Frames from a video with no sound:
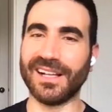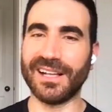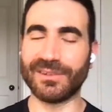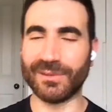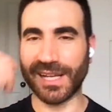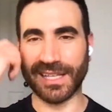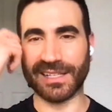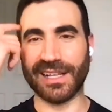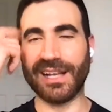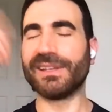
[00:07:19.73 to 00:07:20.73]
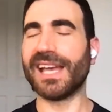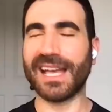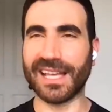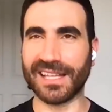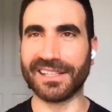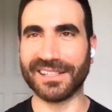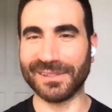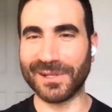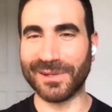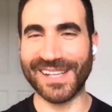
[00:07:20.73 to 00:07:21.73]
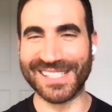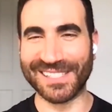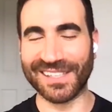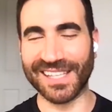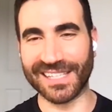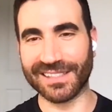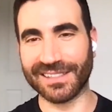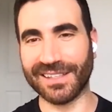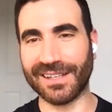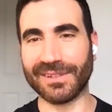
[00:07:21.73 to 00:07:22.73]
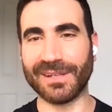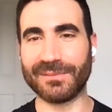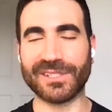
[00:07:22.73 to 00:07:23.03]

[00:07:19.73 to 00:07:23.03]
oh, right. Oh, yeah. You know, what I mean? you think, oh, I'm